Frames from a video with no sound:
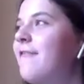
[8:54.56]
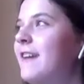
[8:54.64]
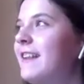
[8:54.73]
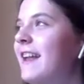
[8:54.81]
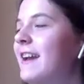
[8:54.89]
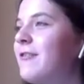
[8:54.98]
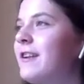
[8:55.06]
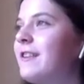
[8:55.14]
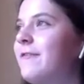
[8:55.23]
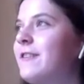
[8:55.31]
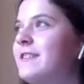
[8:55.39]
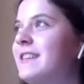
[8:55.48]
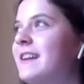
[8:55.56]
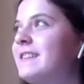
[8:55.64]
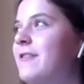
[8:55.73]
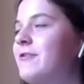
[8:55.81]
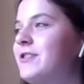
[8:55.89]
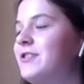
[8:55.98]
I feel like one of the first
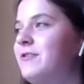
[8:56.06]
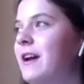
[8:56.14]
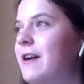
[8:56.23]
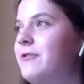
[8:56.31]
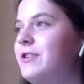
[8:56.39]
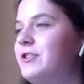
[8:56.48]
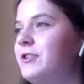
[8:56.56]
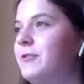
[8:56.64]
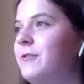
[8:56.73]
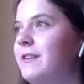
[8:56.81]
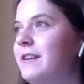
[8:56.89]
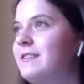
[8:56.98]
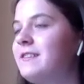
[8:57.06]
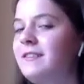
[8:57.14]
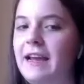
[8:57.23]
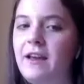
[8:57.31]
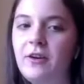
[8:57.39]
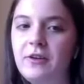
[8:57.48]
things I would do is
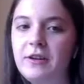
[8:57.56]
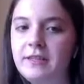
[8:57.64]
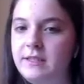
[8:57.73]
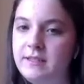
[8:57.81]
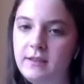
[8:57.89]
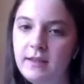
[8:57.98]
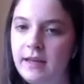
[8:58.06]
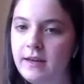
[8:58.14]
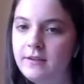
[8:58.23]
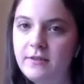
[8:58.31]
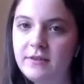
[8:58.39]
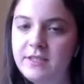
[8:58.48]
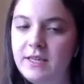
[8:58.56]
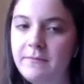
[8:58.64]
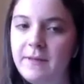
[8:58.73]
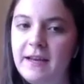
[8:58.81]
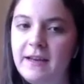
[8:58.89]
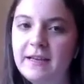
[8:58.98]
like go to Disneyland or
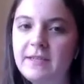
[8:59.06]
something,